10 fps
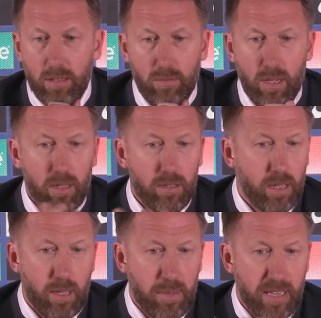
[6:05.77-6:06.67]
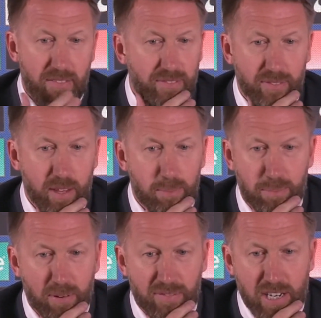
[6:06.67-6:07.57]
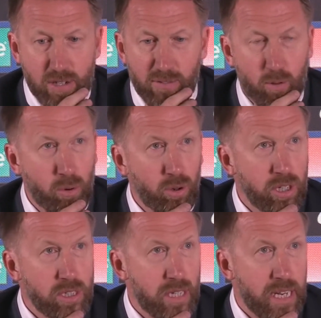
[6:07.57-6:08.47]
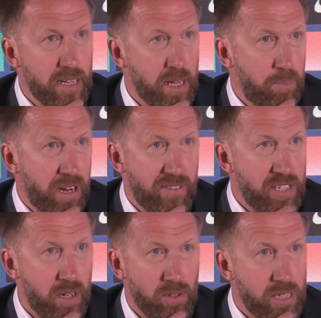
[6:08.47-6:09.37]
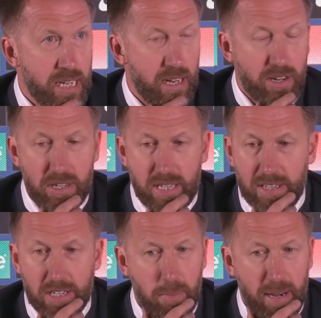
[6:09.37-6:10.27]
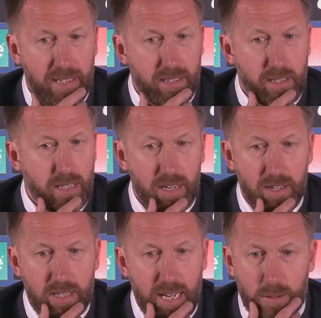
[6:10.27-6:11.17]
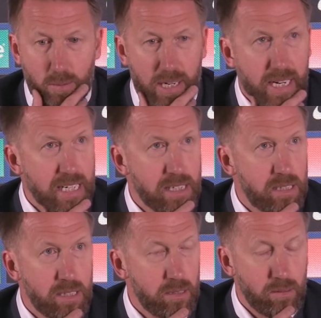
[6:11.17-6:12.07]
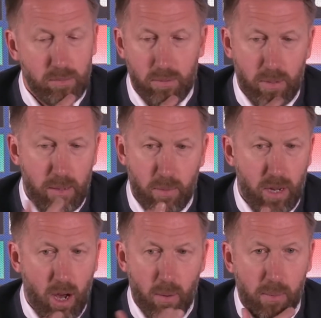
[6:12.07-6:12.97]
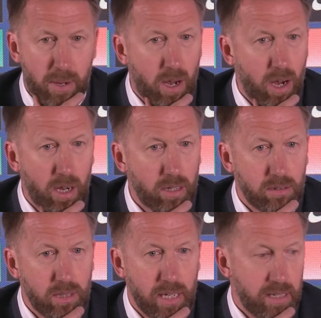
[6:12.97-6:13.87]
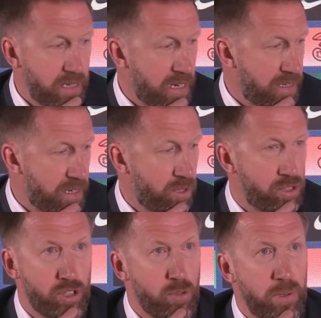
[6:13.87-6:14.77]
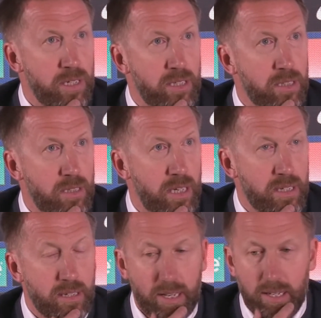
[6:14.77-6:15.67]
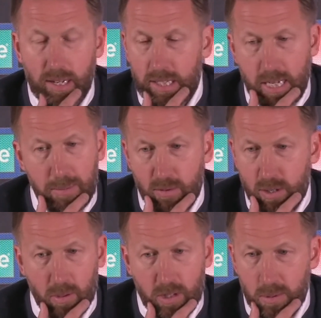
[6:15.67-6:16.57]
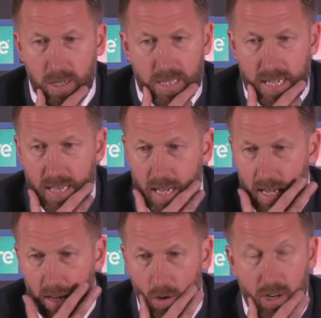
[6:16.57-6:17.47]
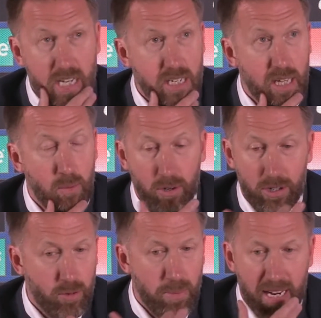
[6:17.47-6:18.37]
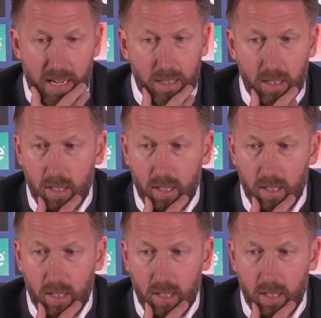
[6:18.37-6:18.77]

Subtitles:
Well, I mean, they're professional footballers. They play for Chelsea. They understand the demands. They understand what it is when we are where we are. They're not stupid. They accept the responsibility. They're honest. They want to do better.